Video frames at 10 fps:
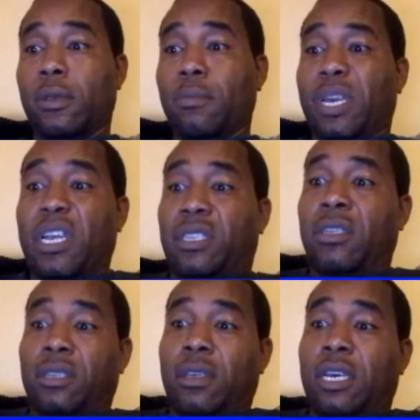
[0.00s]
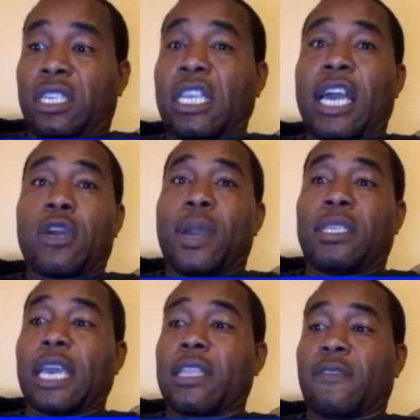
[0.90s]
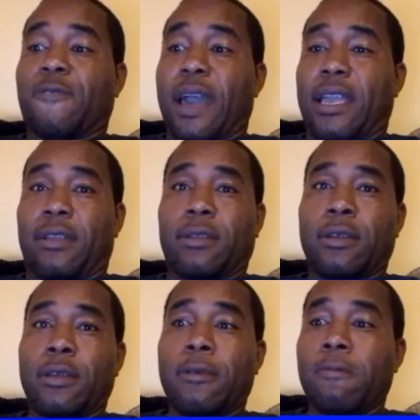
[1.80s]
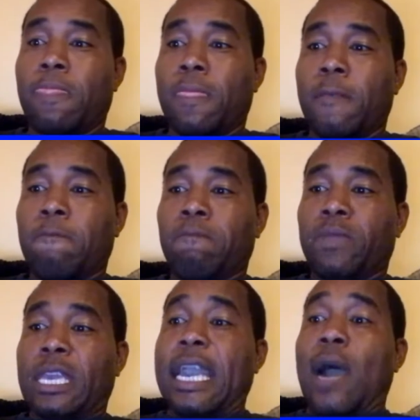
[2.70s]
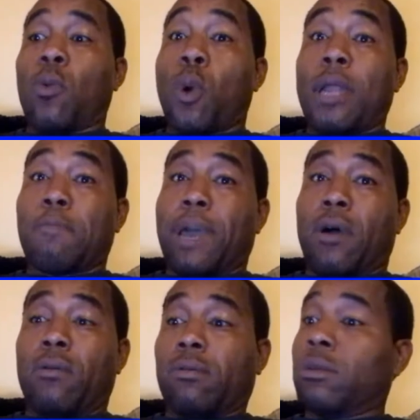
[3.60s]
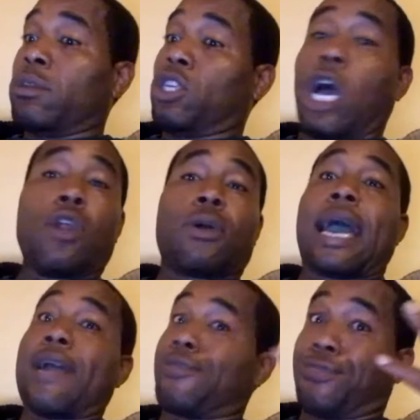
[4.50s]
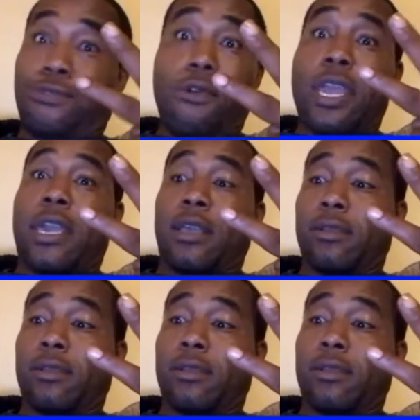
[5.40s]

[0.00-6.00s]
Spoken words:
Because Castano ain't take the fight. He got 1 belt. Charlo got 3.